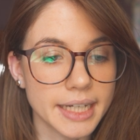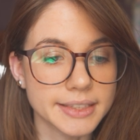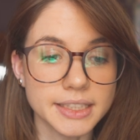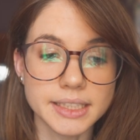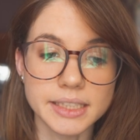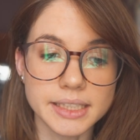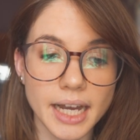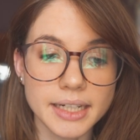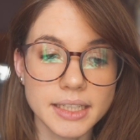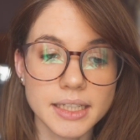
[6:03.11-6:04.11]
as a
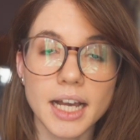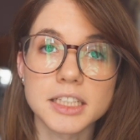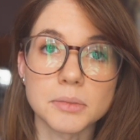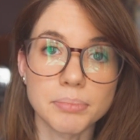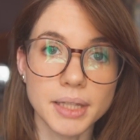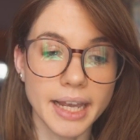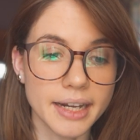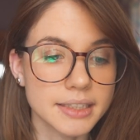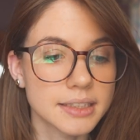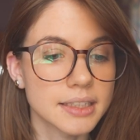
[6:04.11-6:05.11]
society, as a
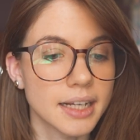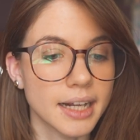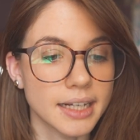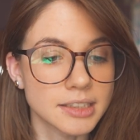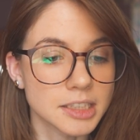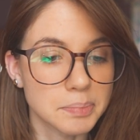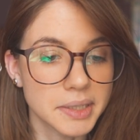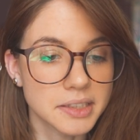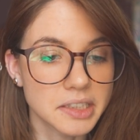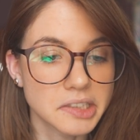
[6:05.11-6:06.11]
planet, and as a
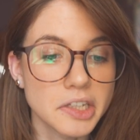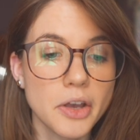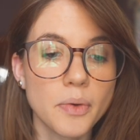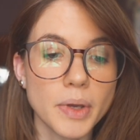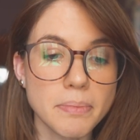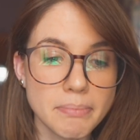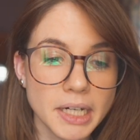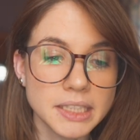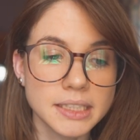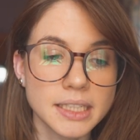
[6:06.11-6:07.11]
species, we
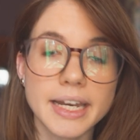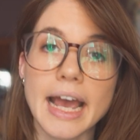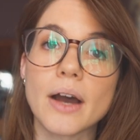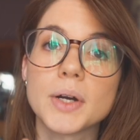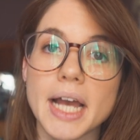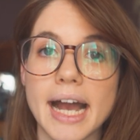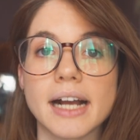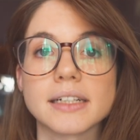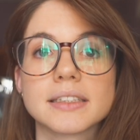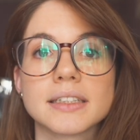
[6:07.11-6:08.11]
must now
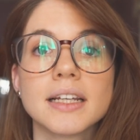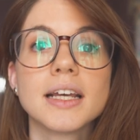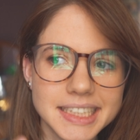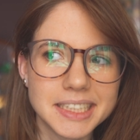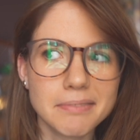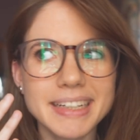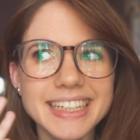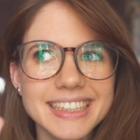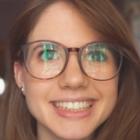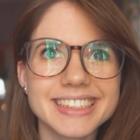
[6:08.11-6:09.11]
act. To
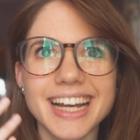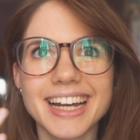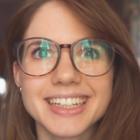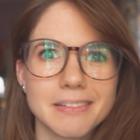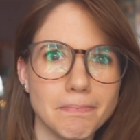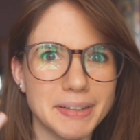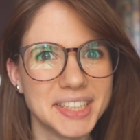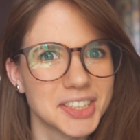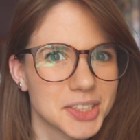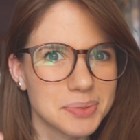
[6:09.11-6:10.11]
me, that's kind of
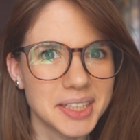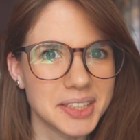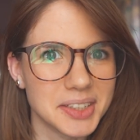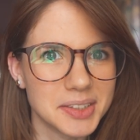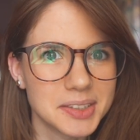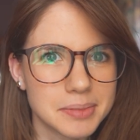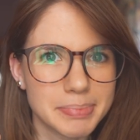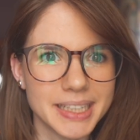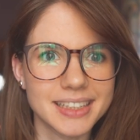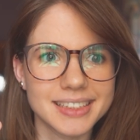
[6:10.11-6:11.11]
bittersweet news
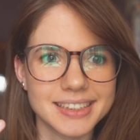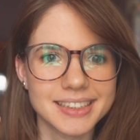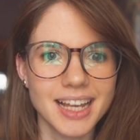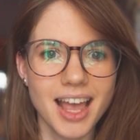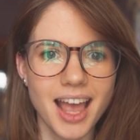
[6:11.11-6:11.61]
because